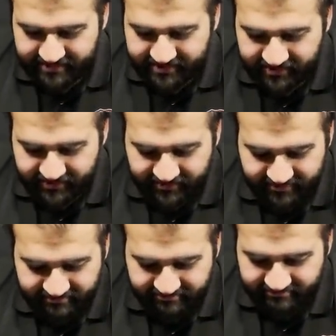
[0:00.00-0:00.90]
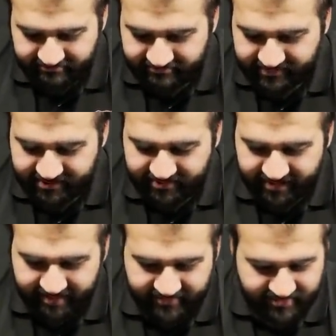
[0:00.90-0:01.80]
two, two
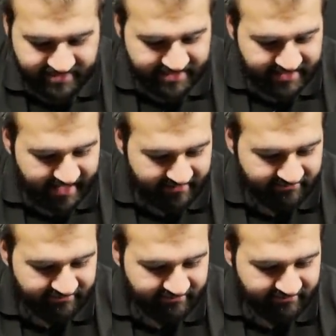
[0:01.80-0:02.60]
Hurricane Bolters into them,